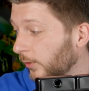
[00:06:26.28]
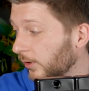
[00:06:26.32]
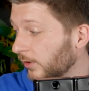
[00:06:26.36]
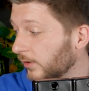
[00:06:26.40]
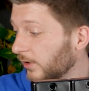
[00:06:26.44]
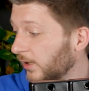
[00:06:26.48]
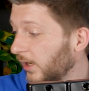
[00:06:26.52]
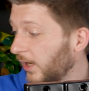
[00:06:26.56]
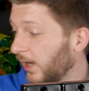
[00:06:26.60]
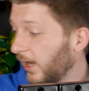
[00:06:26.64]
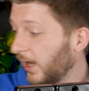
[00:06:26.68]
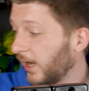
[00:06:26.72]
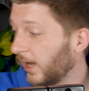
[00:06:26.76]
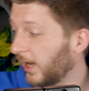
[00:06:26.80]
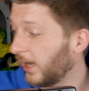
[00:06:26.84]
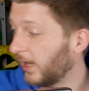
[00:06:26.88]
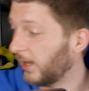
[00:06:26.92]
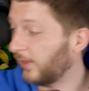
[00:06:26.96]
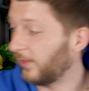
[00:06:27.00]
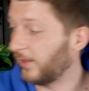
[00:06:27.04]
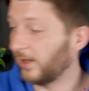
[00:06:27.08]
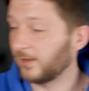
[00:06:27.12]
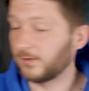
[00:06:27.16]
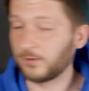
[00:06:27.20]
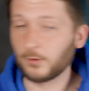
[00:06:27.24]
one
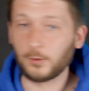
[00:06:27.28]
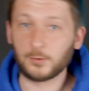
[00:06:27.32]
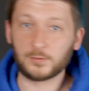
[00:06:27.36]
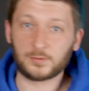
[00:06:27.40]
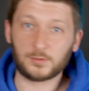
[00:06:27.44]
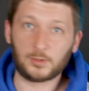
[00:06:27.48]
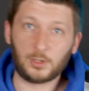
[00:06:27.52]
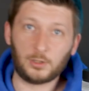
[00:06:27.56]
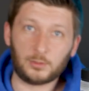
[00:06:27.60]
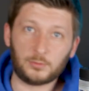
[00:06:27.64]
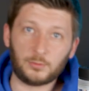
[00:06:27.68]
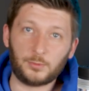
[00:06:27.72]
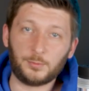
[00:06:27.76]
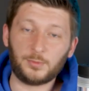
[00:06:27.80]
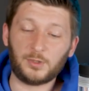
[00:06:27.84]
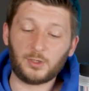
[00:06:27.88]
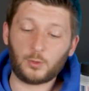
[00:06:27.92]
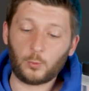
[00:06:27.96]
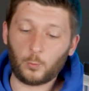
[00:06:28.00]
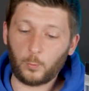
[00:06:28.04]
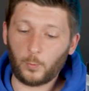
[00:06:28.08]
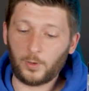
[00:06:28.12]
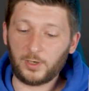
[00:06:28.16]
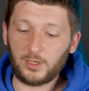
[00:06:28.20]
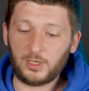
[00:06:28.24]
and that's also going to be
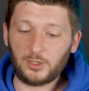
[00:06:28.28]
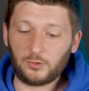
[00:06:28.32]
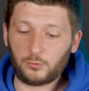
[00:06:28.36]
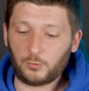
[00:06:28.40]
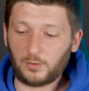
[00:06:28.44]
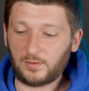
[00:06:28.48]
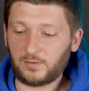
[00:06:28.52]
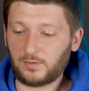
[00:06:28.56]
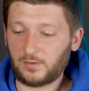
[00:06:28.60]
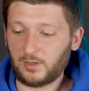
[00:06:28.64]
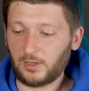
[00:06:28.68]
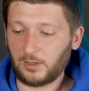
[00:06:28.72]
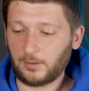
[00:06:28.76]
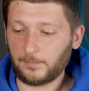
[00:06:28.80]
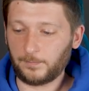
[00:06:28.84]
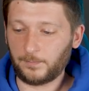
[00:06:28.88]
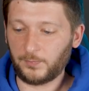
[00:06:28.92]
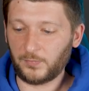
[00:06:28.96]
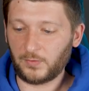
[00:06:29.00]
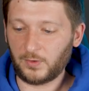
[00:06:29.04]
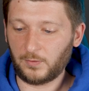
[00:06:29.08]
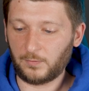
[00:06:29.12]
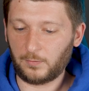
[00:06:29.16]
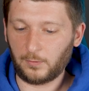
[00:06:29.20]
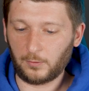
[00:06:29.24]
quite interesting
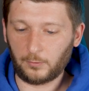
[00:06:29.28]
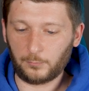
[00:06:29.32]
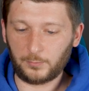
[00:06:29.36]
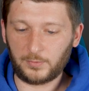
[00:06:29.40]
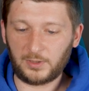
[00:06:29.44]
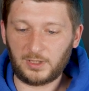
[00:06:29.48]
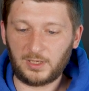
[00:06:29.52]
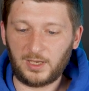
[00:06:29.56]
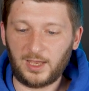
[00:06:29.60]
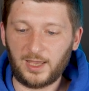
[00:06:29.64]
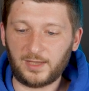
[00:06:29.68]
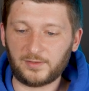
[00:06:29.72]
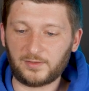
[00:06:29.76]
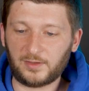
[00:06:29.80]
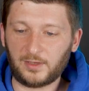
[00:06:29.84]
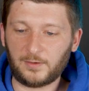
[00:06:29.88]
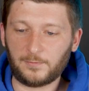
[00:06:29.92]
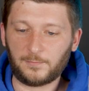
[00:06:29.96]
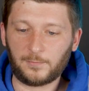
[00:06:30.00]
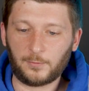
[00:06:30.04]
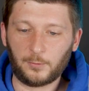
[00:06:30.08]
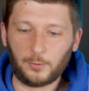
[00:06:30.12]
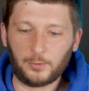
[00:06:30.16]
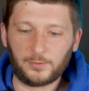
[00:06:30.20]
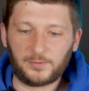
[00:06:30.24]
for me as a
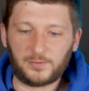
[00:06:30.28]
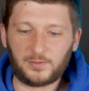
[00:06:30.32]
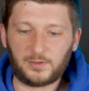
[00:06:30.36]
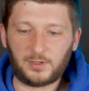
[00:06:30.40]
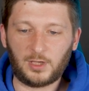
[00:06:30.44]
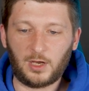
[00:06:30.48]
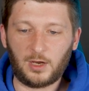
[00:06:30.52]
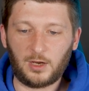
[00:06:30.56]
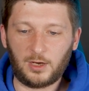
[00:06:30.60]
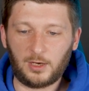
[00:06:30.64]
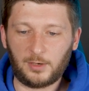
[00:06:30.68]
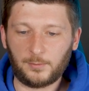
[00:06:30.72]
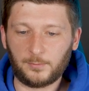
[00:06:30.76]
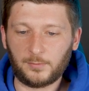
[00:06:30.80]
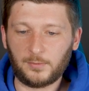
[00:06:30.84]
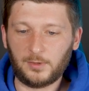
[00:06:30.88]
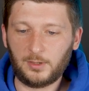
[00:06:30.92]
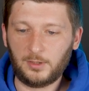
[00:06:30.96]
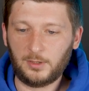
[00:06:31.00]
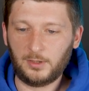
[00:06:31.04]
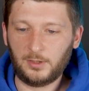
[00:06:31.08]
first time.